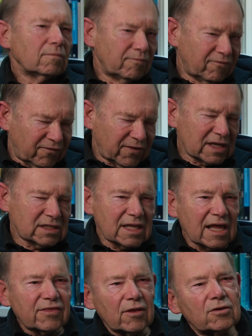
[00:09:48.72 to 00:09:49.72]
Face
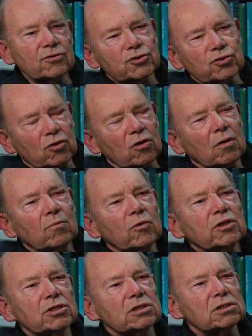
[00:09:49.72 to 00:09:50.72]
that thunderstorm
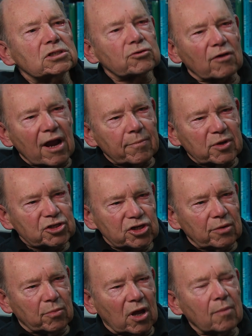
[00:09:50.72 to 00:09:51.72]
with just a scrap of
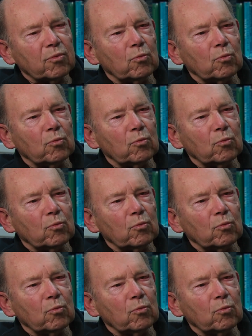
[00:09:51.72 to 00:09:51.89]
jib up.